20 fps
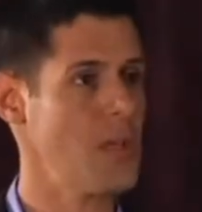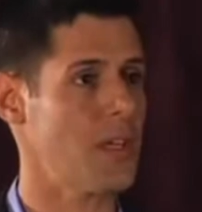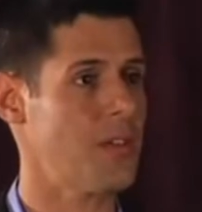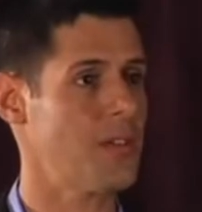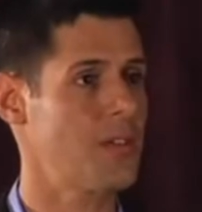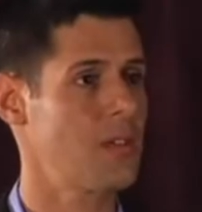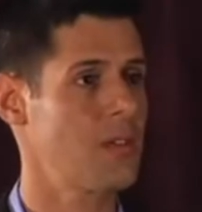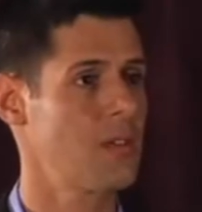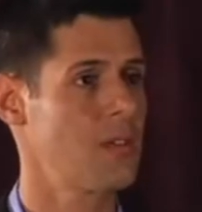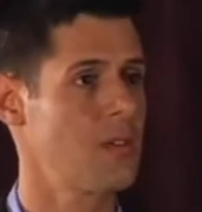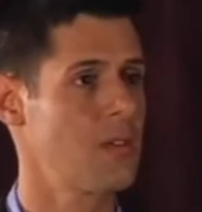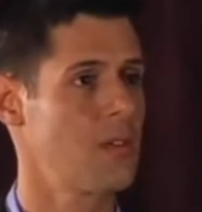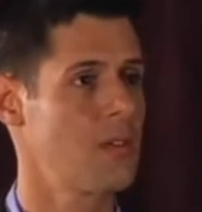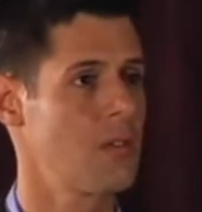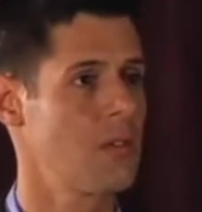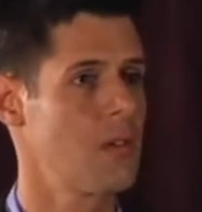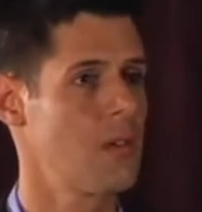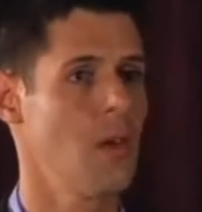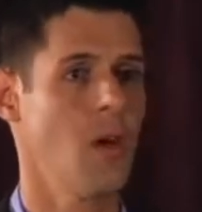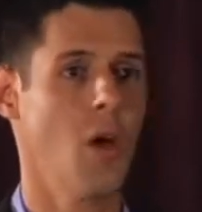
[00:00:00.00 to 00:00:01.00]
this?
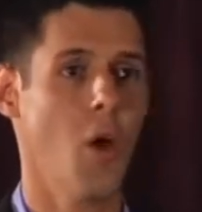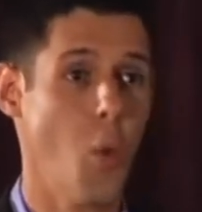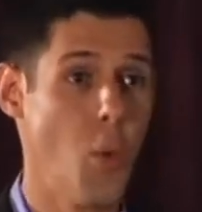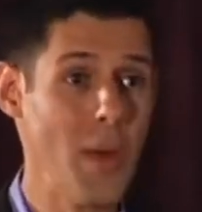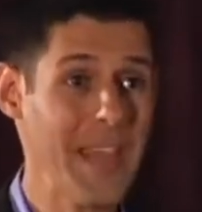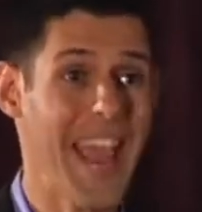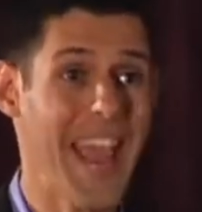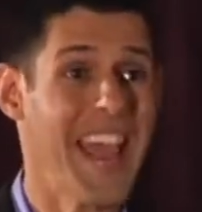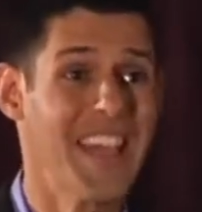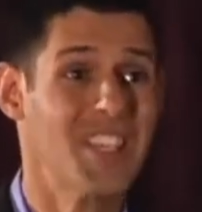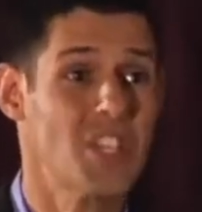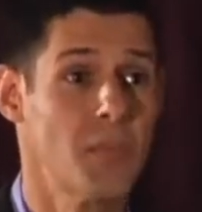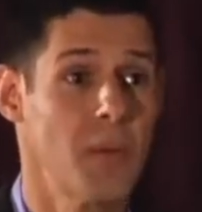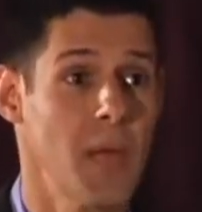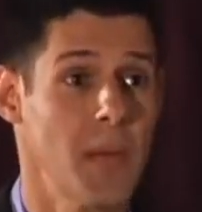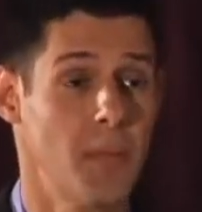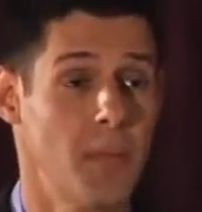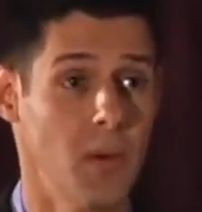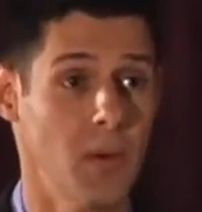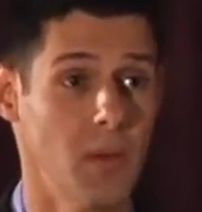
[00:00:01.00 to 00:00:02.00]
We ask
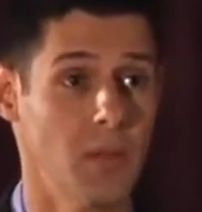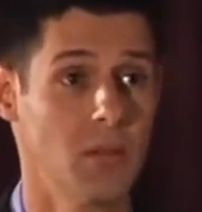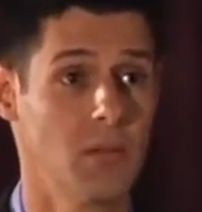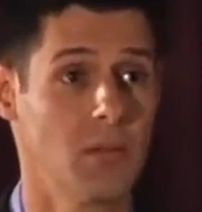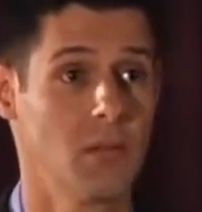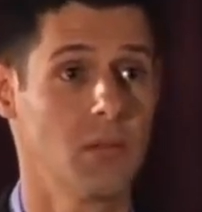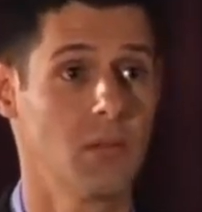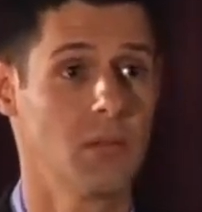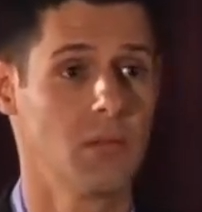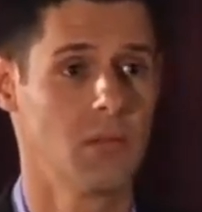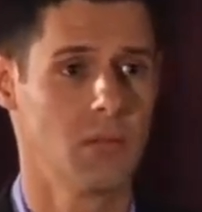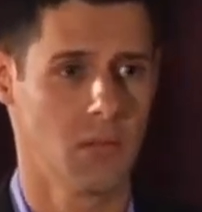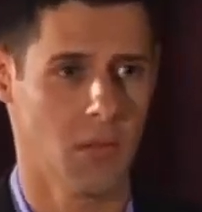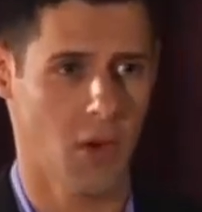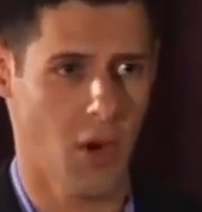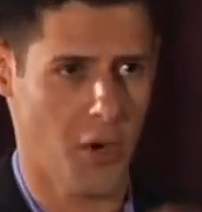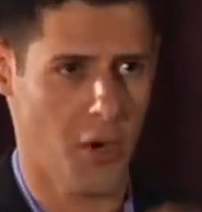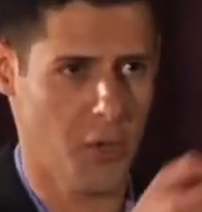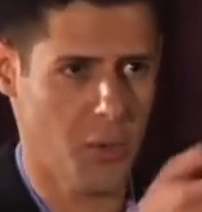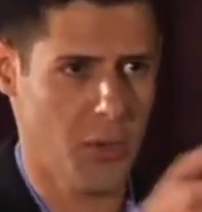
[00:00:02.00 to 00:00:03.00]
people,
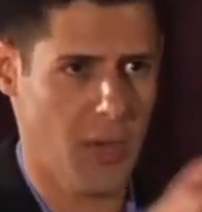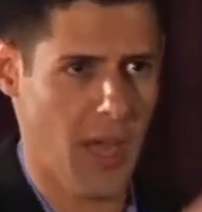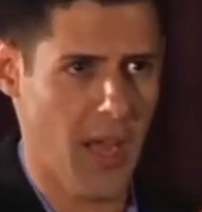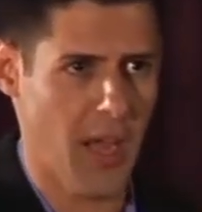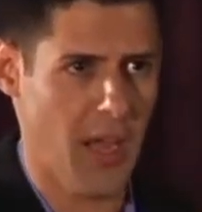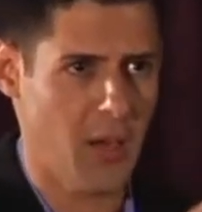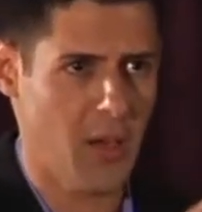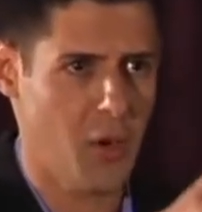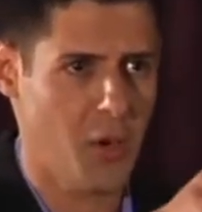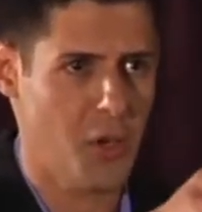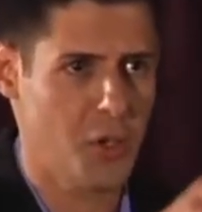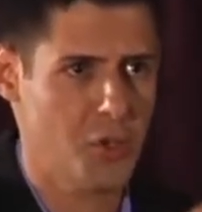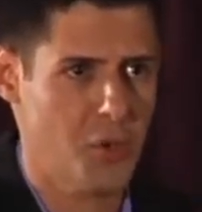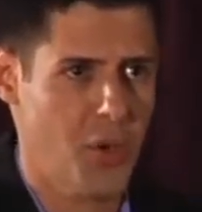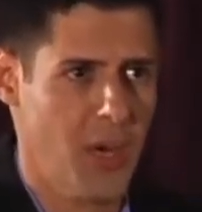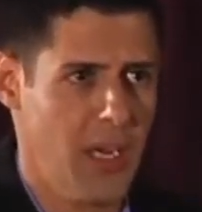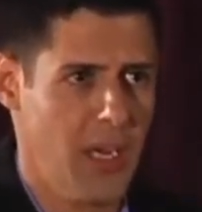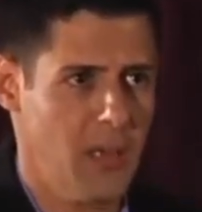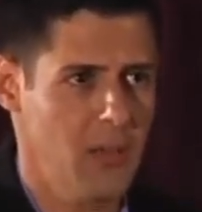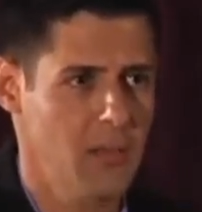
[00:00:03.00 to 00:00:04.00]
are you gay or
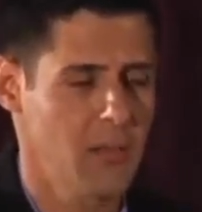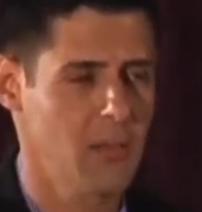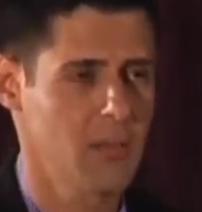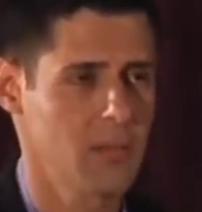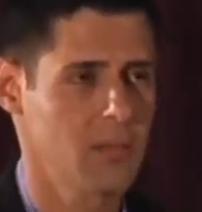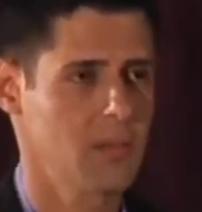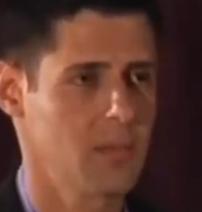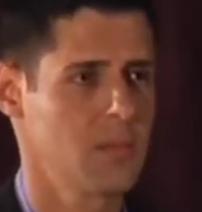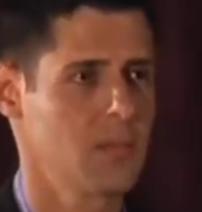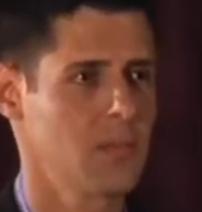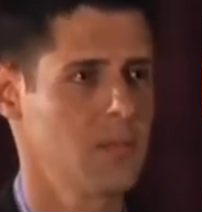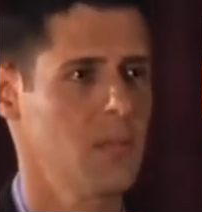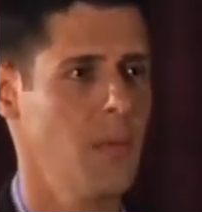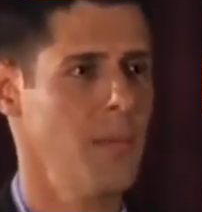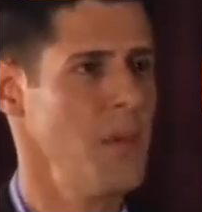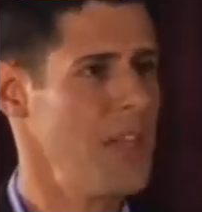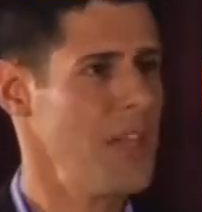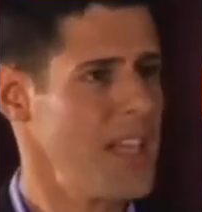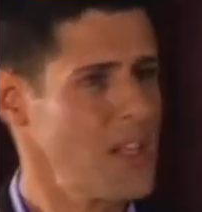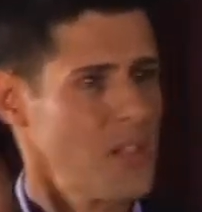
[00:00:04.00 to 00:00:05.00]
straight?
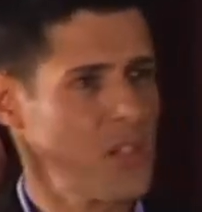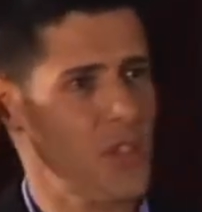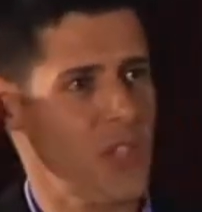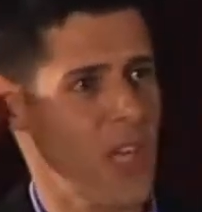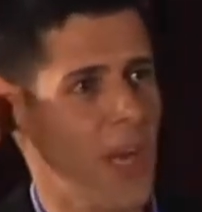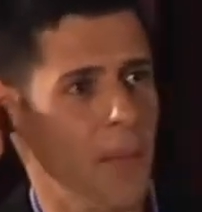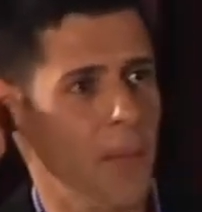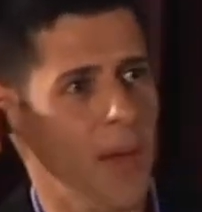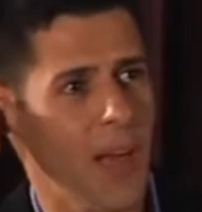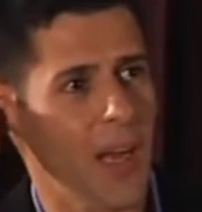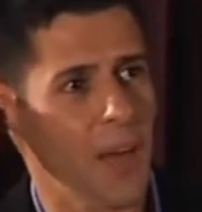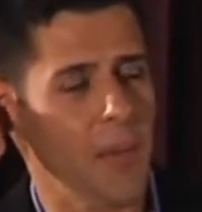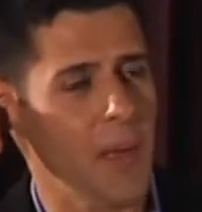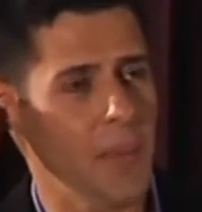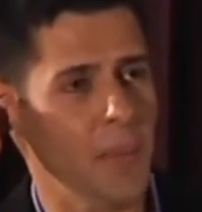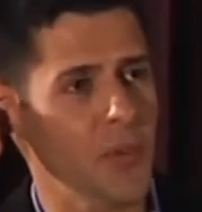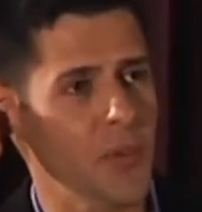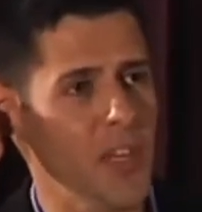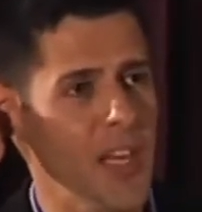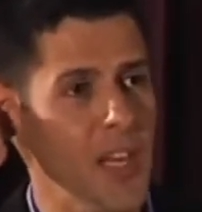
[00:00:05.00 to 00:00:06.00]
I mean, you can't just check behind
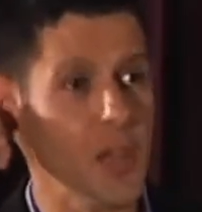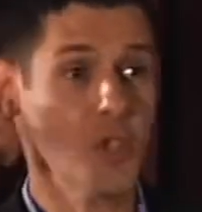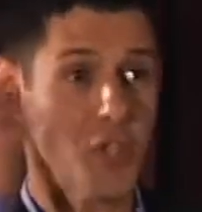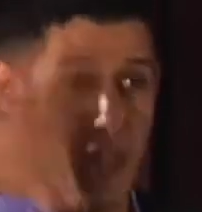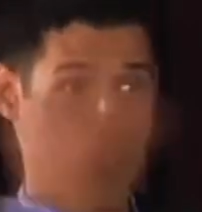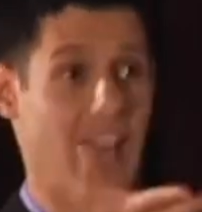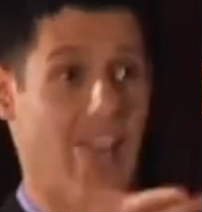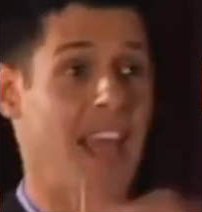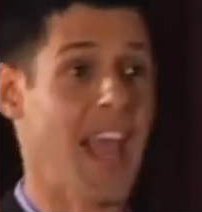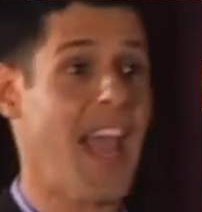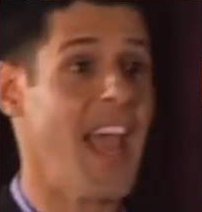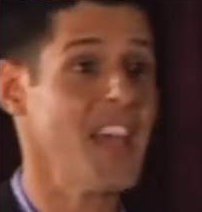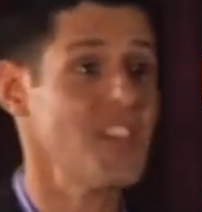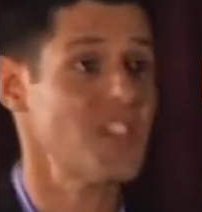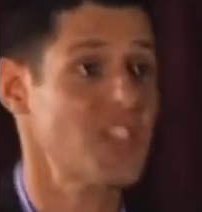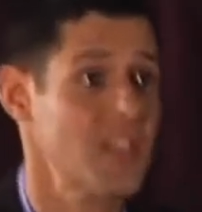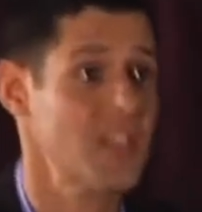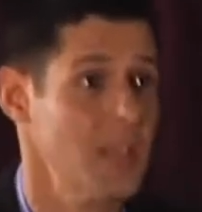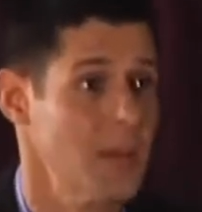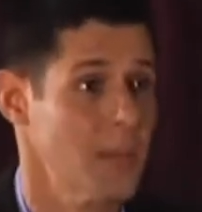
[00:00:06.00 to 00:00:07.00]
people's ears, you got to
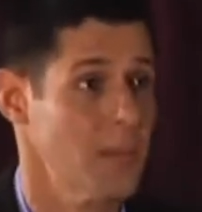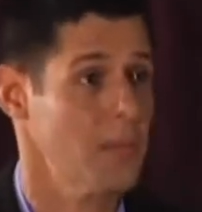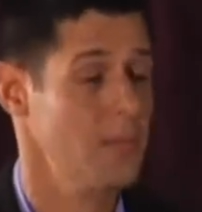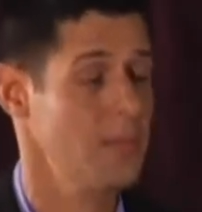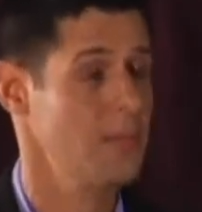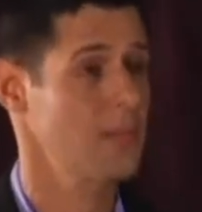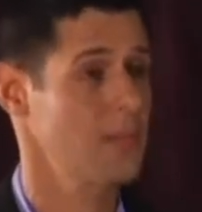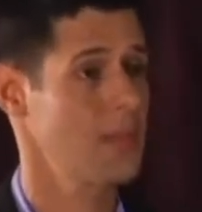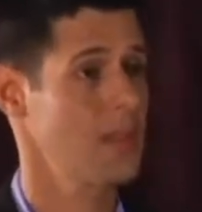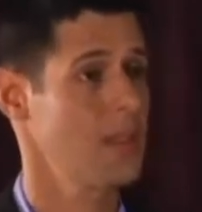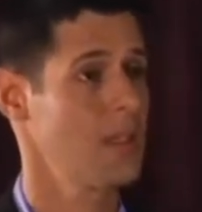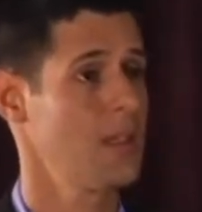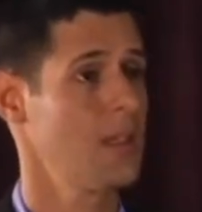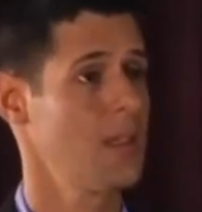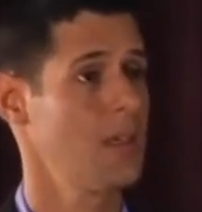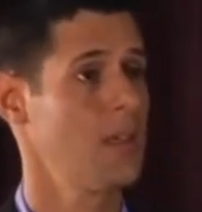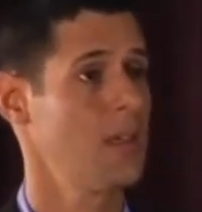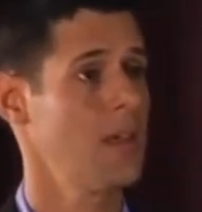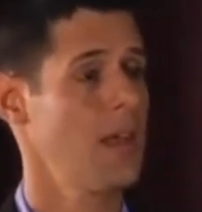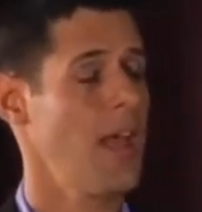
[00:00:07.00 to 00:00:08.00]
ask them.
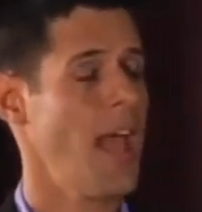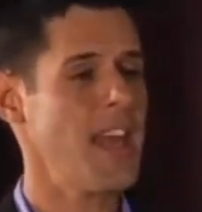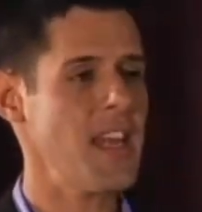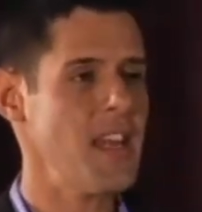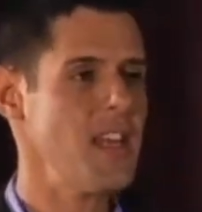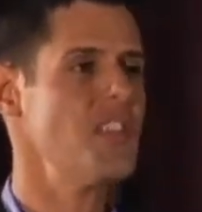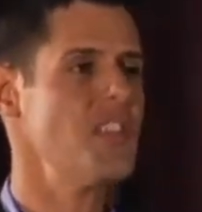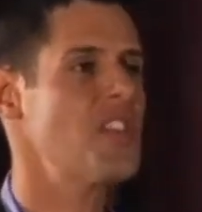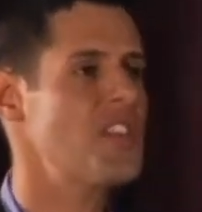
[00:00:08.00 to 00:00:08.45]
And in a